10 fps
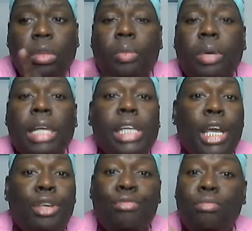When I tell
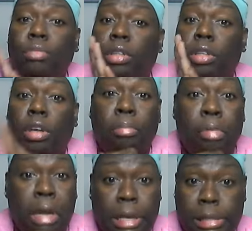you them
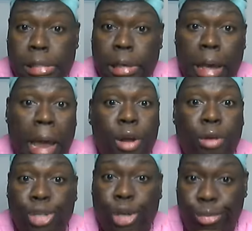bricks ain't
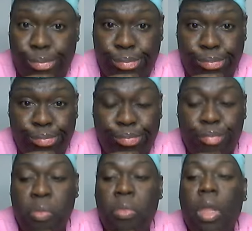no joke.
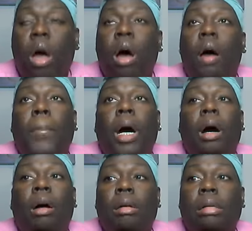
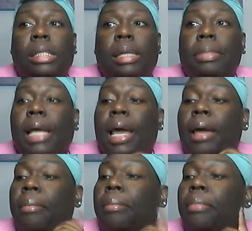But uh
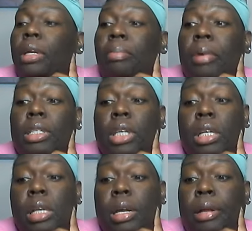sometime in the
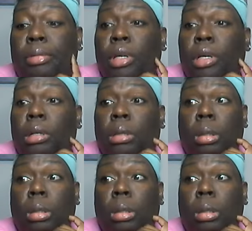projects, honey, the